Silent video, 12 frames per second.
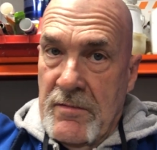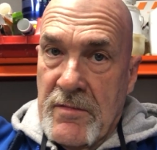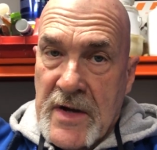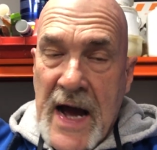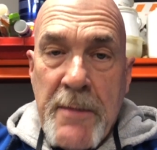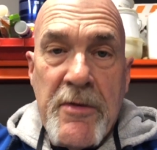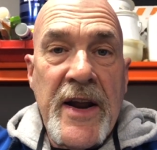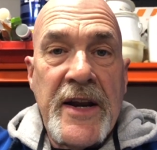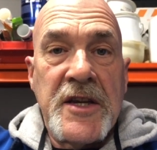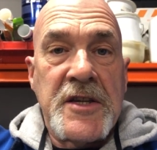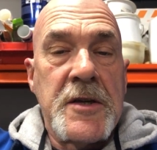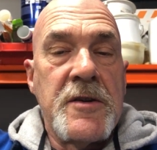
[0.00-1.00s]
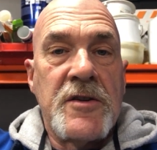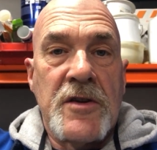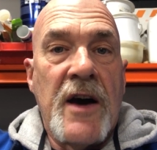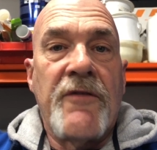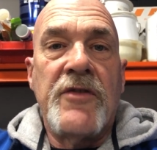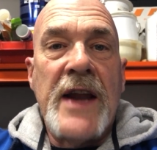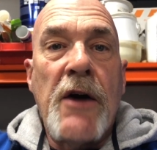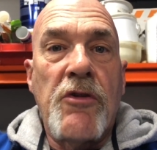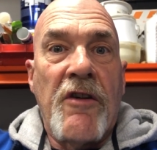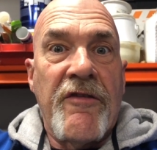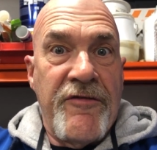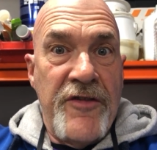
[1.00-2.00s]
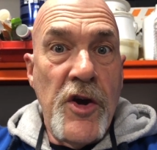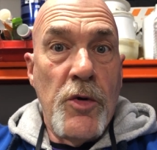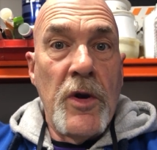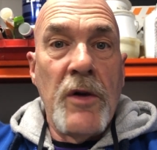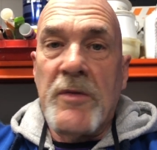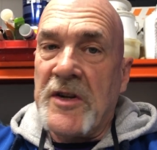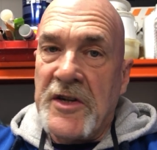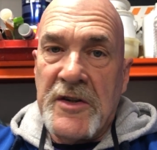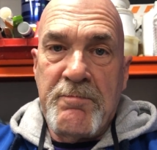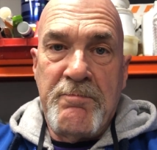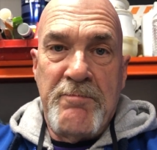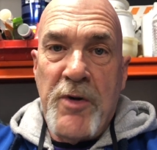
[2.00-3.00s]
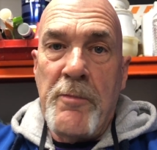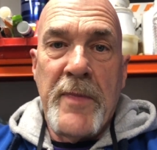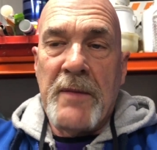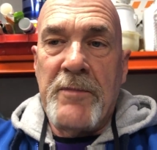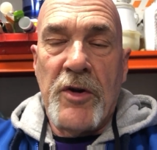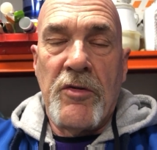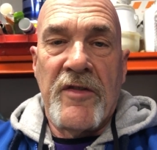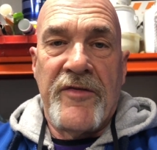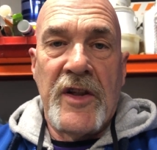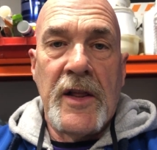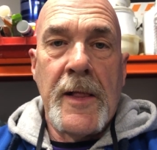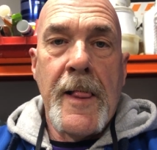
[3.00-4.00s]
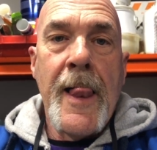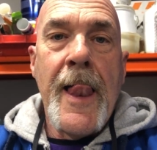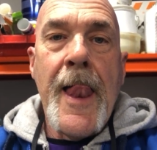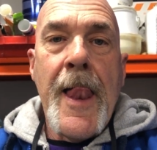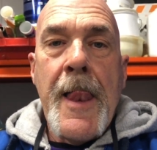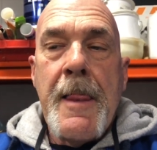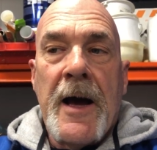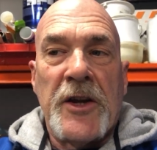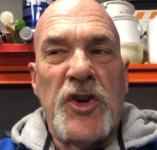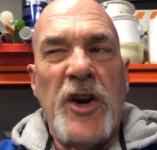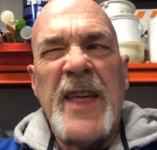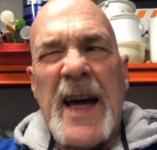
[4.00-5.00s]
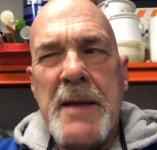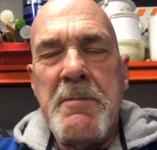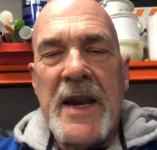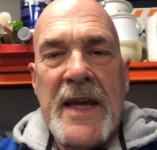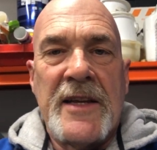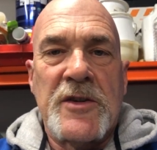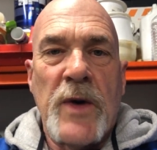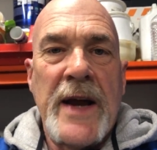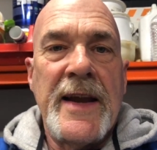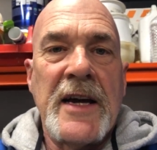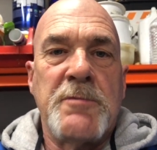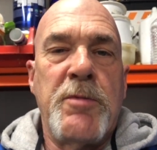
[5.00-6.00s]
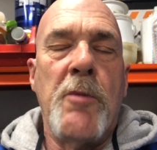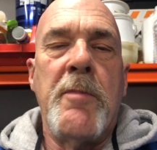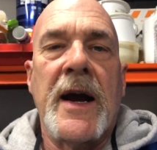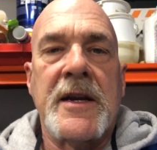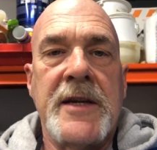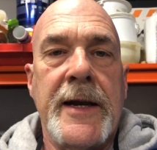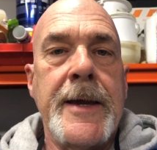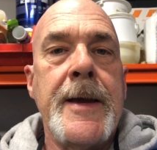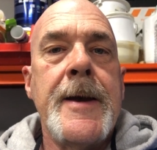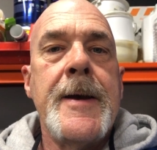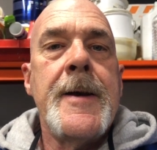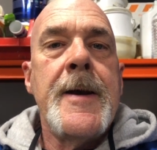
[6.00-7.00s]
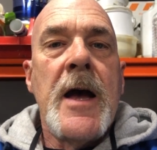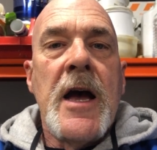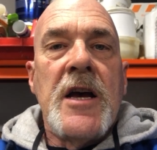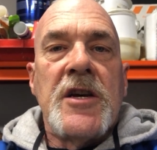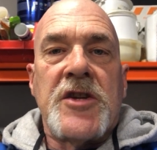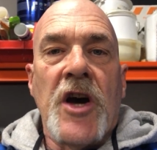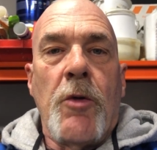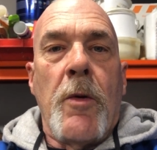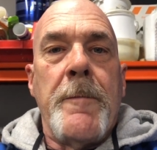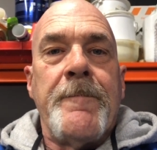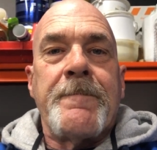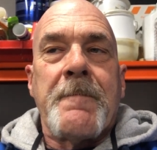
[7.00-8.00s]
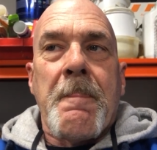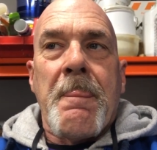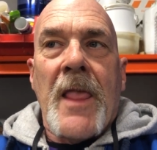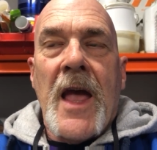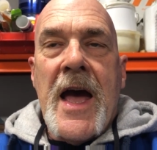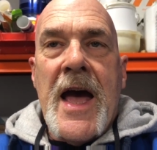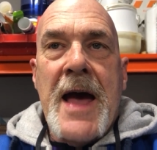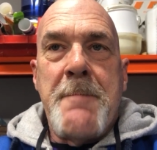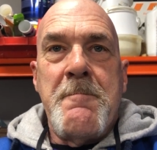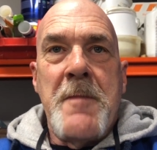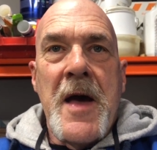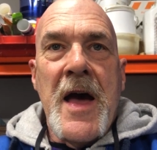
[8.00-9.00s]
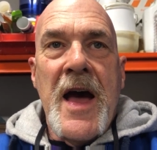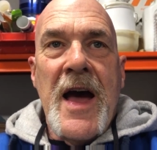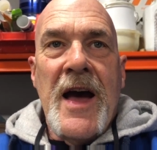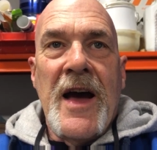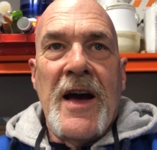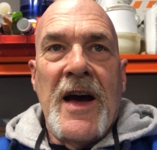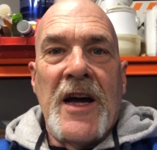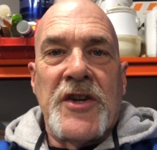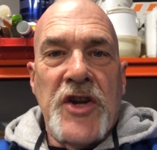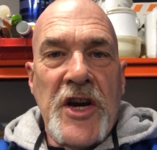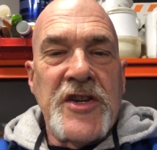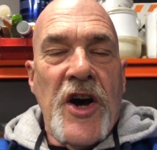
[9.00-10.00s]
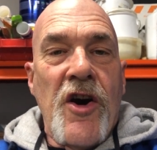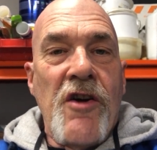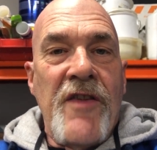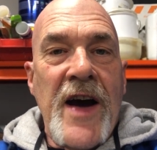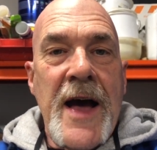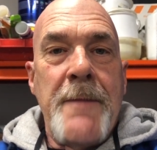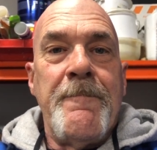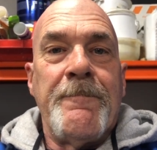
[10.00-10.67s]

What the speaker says: carburetors. So I've now got fuel, which is pumping beautiful. I'll show you that in a minute. It's quite a nice pump, actually. So I turned it over.